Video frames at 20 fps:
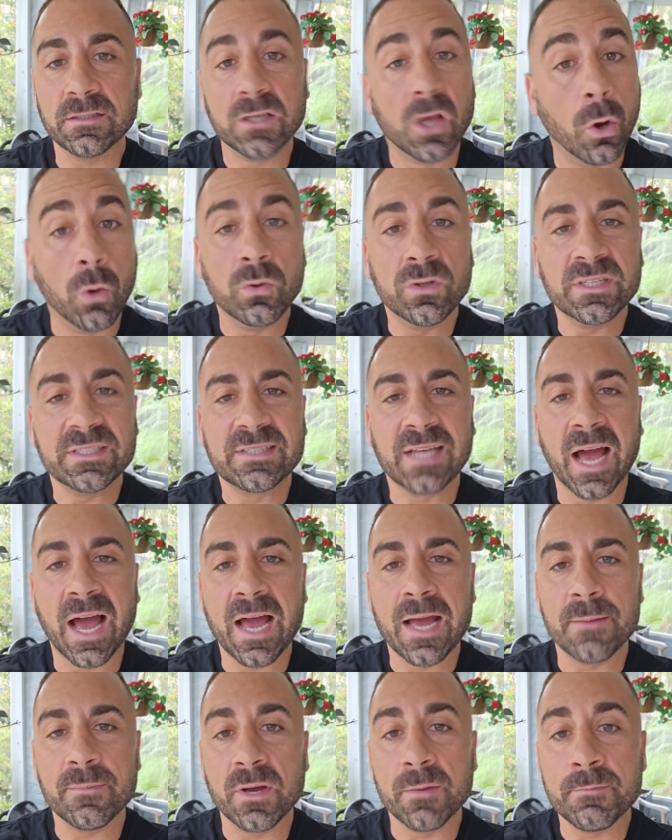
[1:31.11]
The only
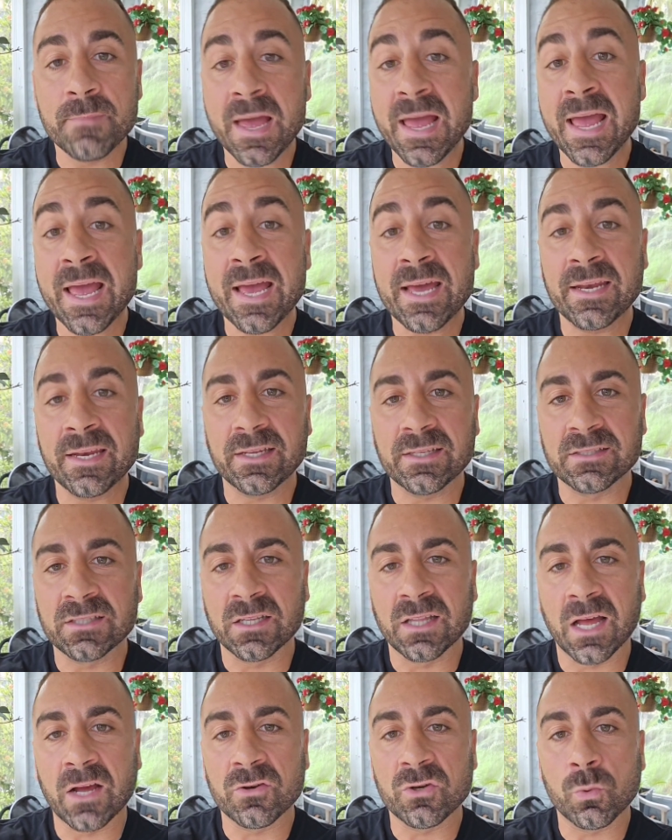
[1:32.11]
time a man
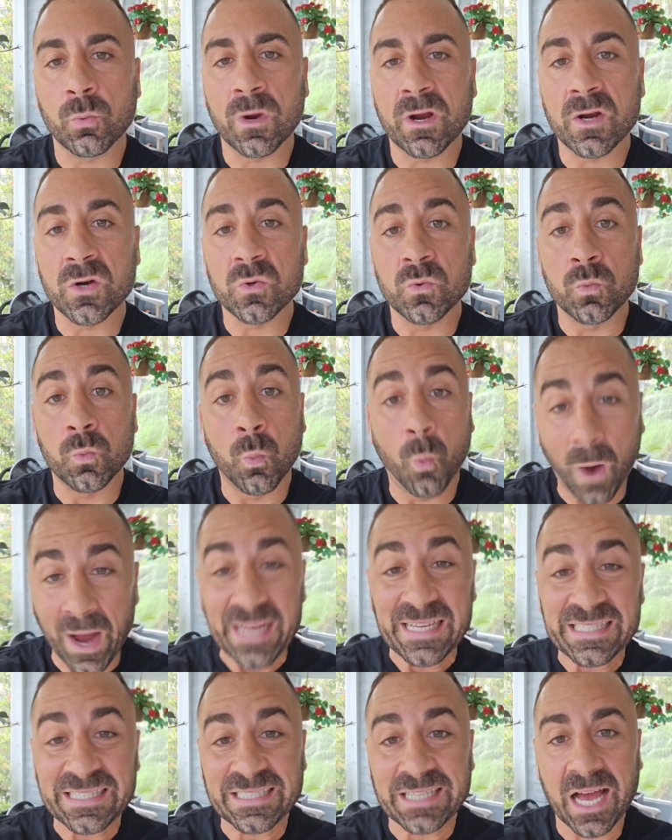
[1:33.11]
is allowed to wear
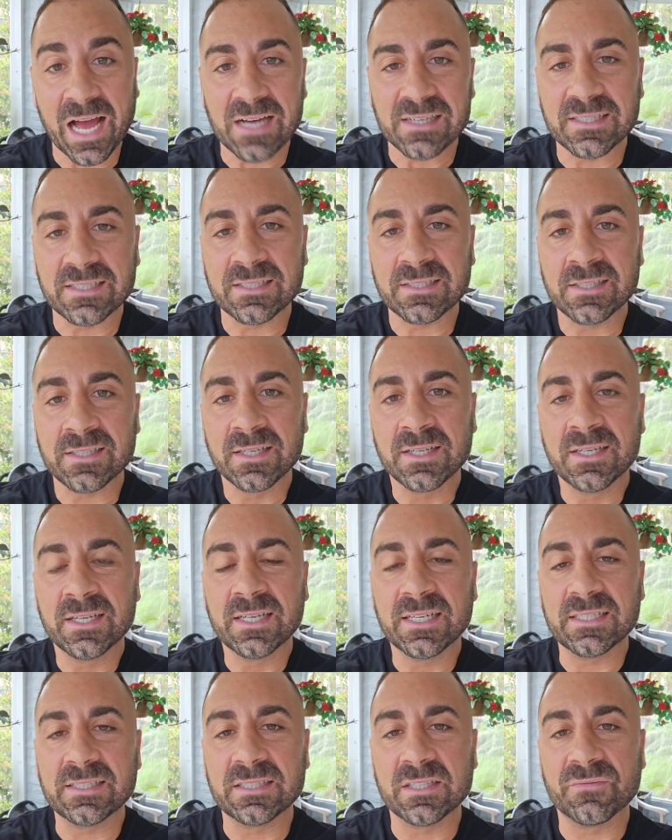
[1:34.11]
white socks
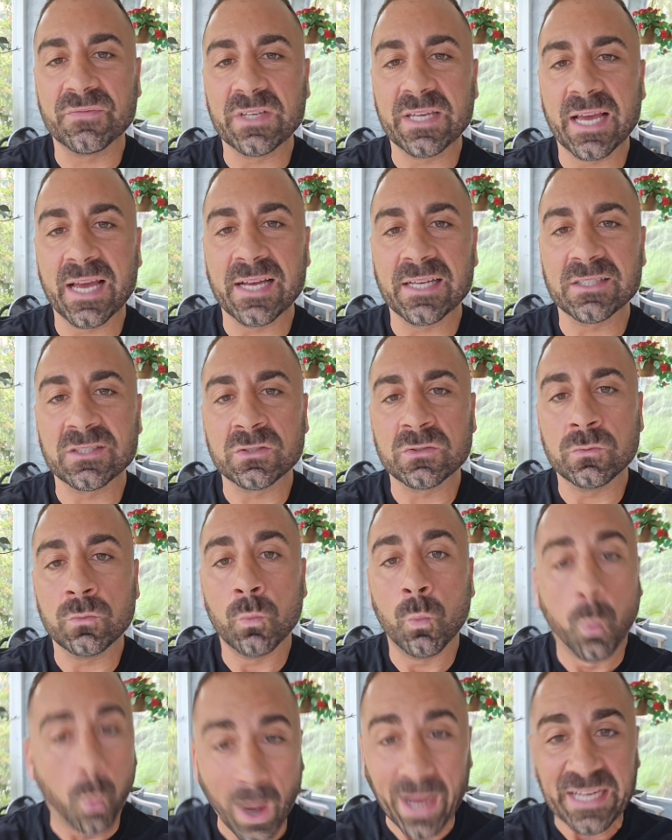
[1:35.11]
is if he has
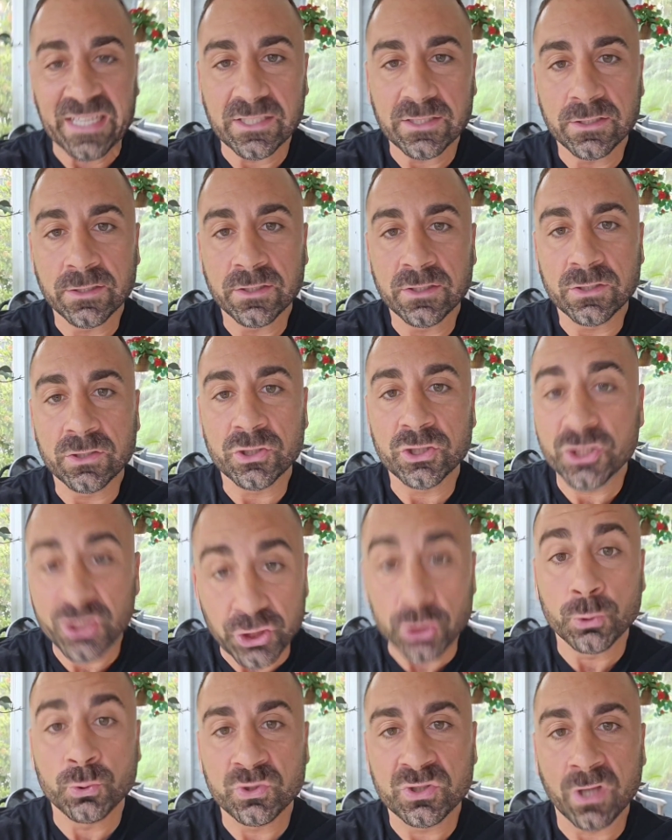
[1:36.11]
white
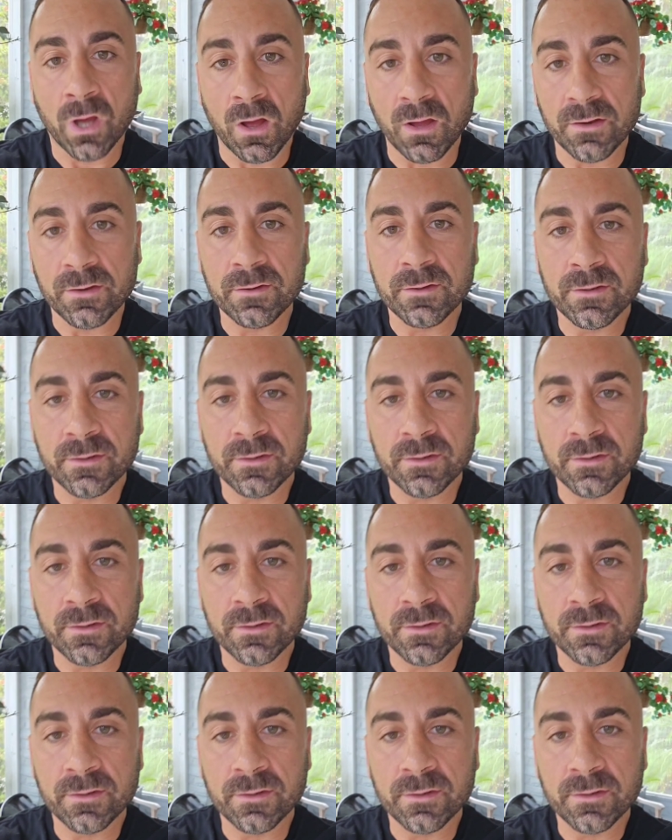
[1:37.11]
shoes on.